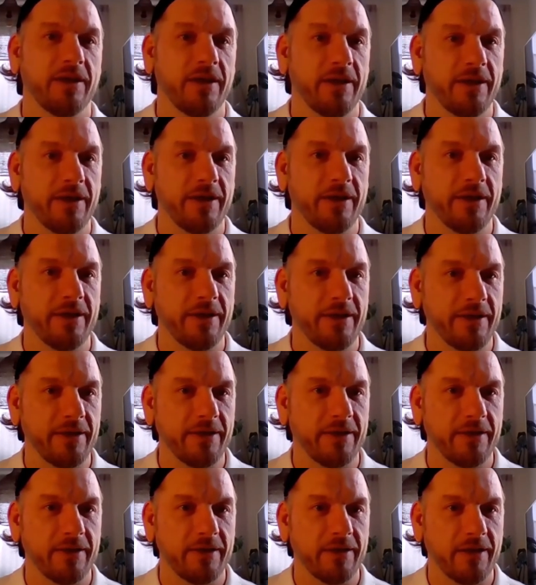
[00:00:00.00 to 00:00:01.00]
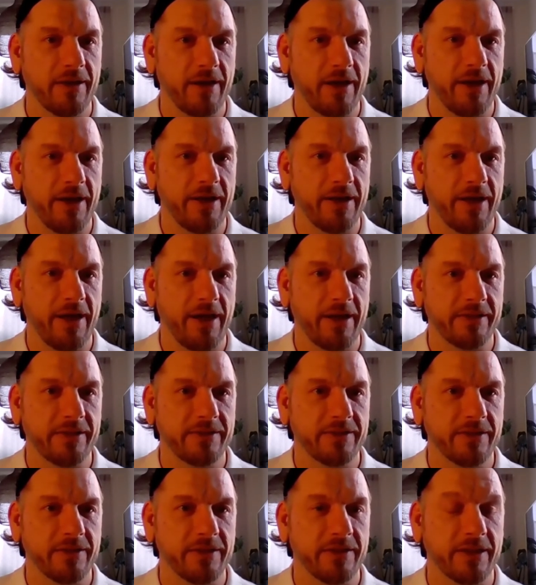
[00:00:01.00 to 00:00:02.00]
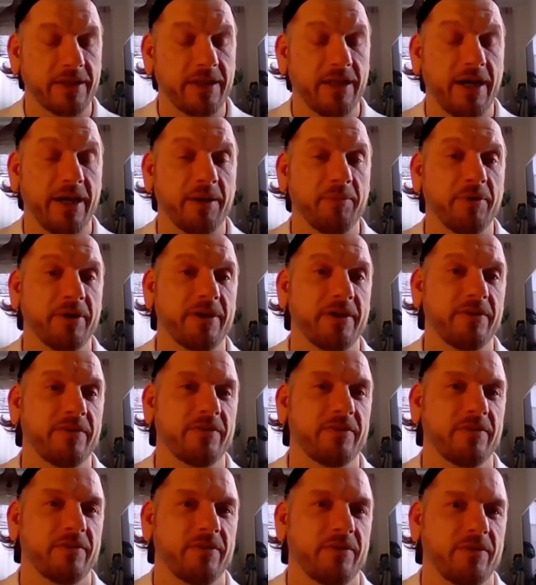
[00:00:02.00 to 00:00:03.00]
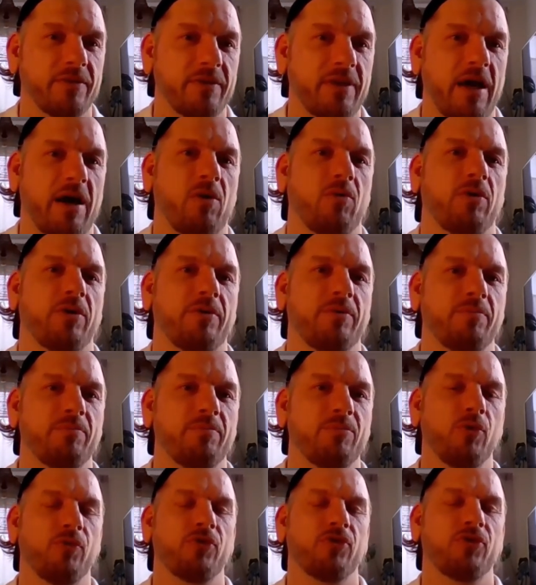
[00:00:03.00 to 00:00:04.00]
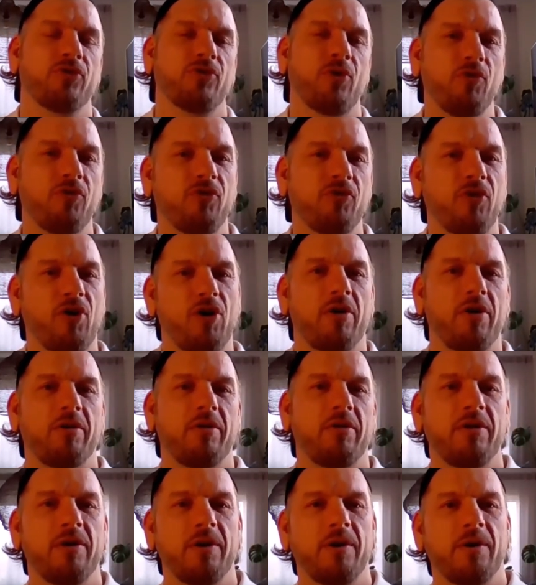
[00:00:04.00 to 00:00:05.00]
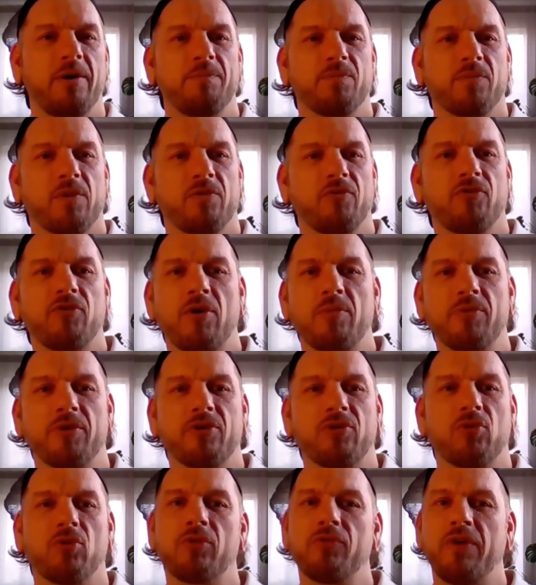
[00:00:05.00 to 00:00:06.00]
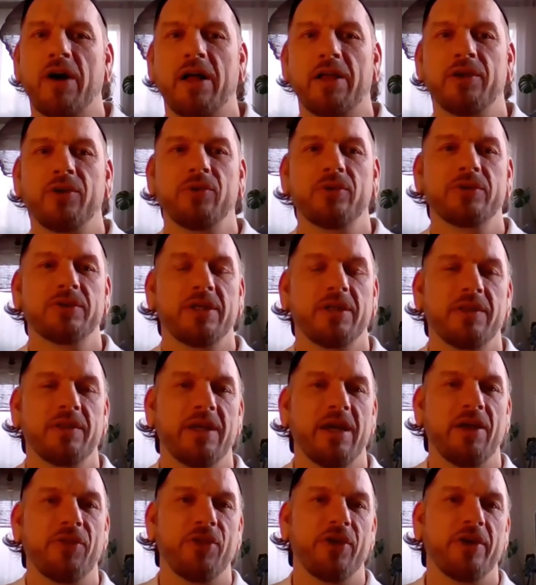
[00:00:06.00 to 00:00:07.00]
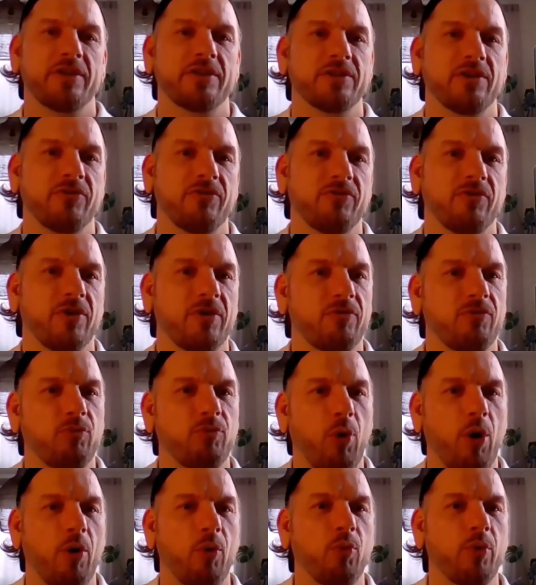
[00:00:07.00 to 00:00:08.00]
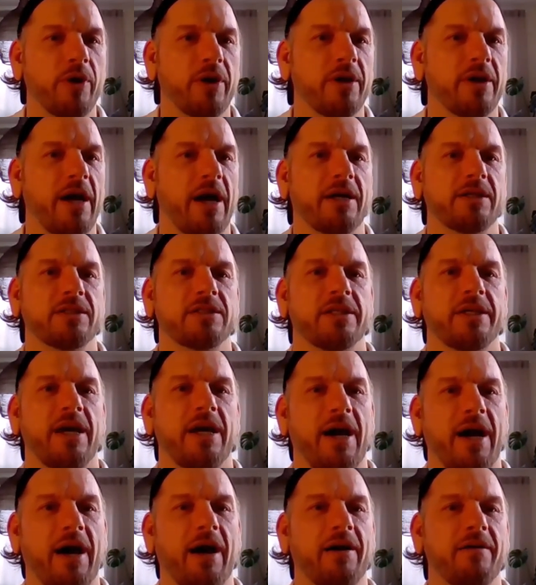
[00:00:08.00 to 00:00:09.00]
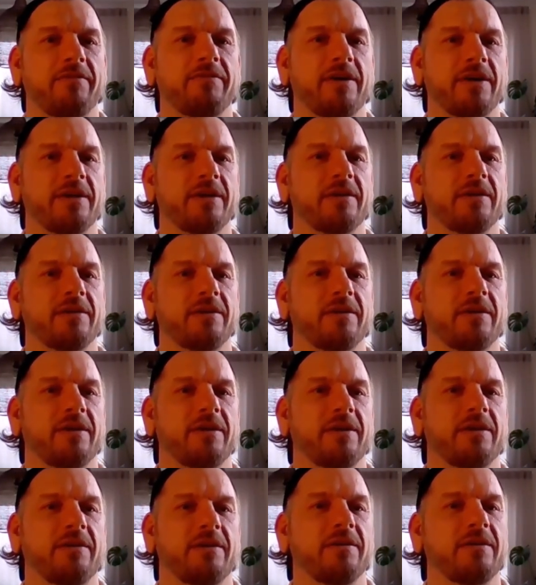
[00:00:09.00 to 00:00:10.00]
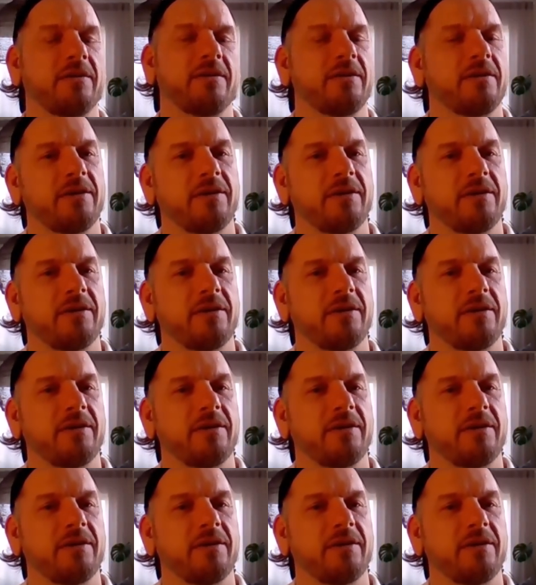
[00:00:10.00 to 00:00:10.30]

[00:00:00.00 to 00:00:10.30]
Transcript: And I had to decline because that would move so far from the core values and the ethics of what we actually have in